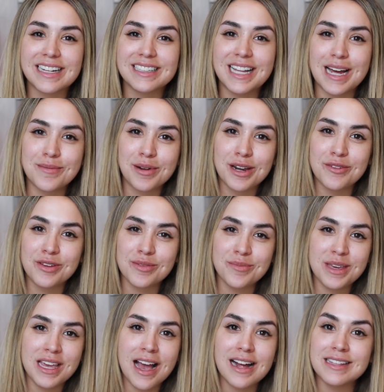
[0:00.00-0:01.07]
collaborating with
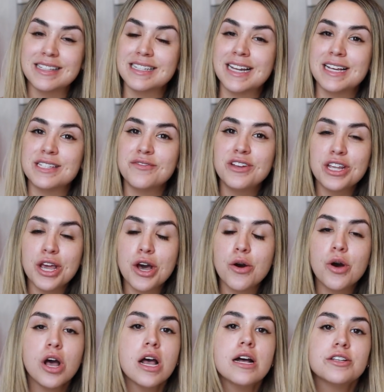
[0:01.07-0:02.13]
me on today's video.